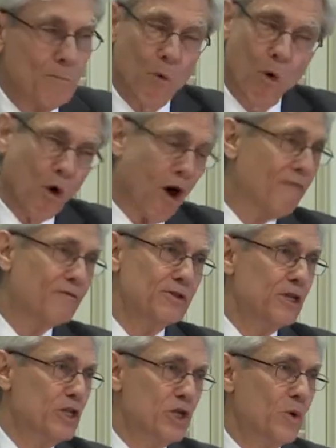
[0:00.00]
More
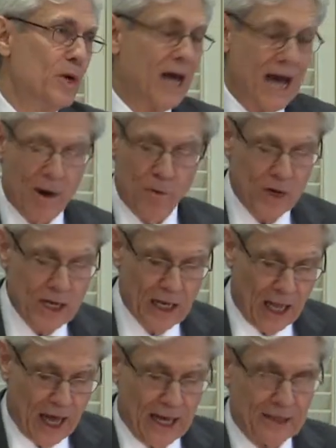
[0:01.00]
often than you and I
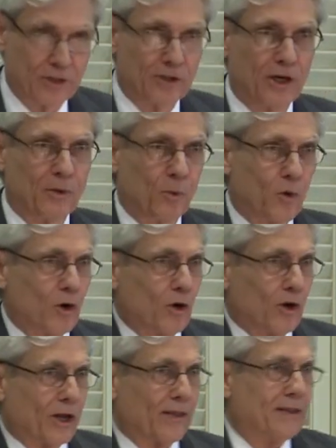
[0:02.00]
realize, the
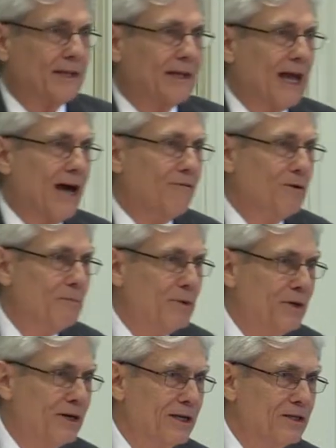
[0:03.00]
world, I think Calvin
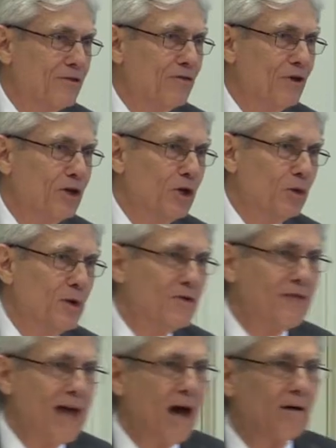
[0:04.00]
put it, is filled
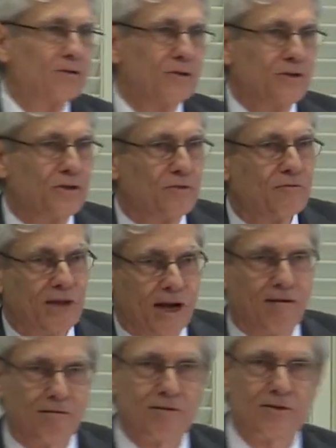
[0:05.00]
with thousands of
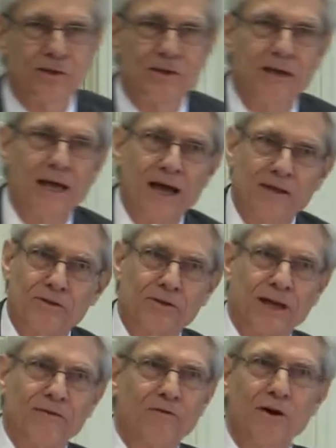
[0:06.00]
terrors and
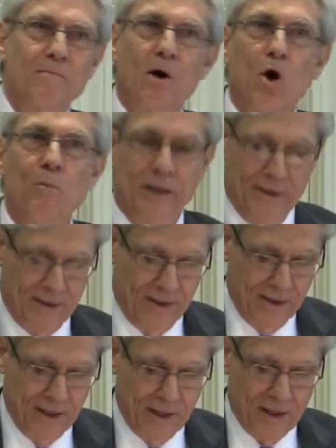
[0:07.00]
deaths every moment.
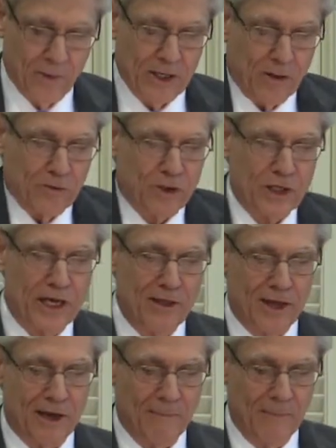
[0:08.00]
We don't see
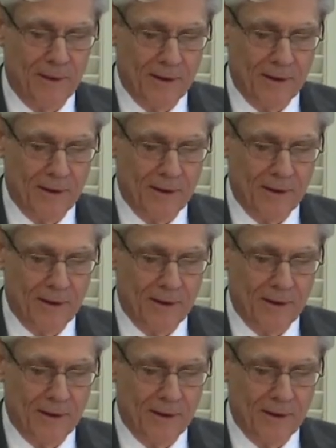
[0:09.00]
them.